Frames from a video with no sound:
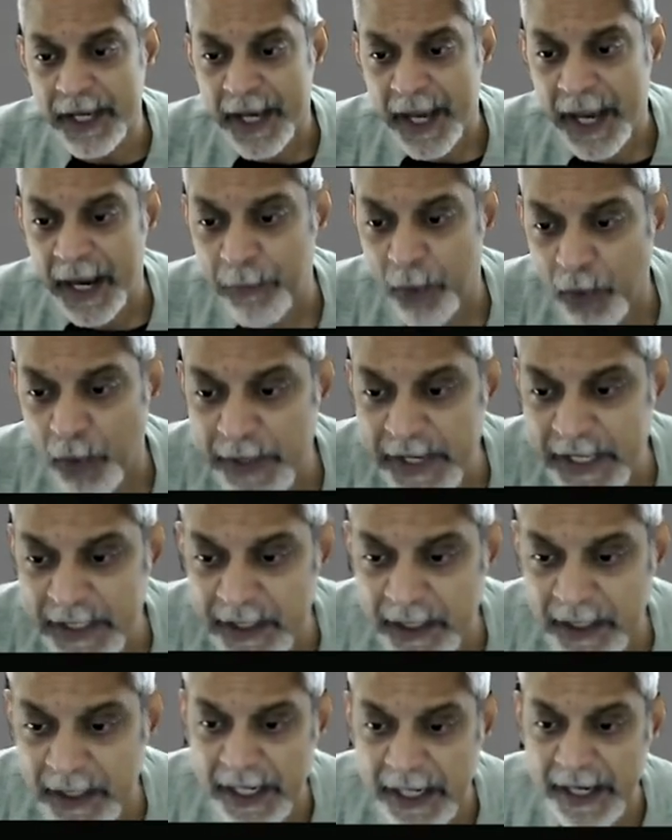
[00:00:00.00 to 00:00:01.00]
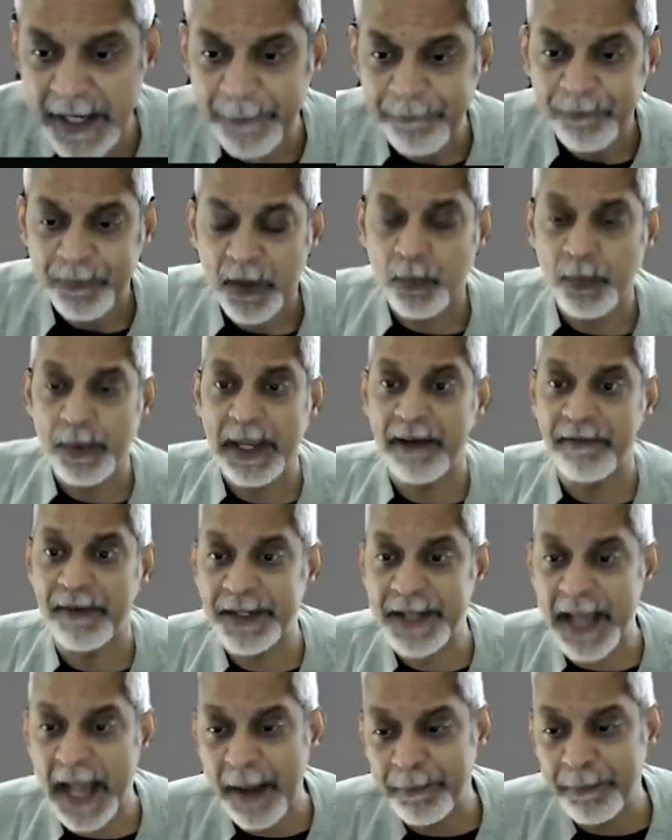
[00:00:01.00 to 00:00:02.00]
And more recently, we have
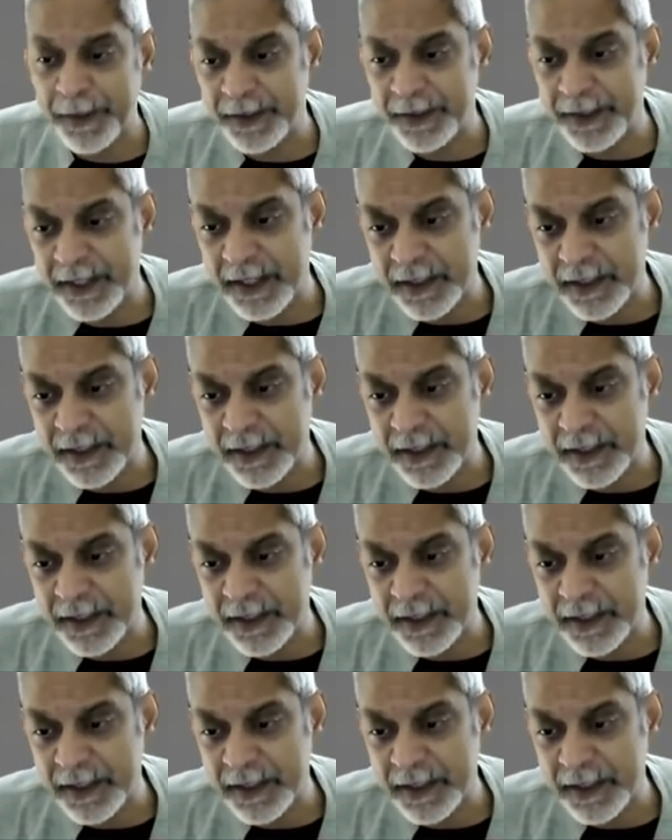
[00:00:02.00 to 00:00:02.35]
adapted the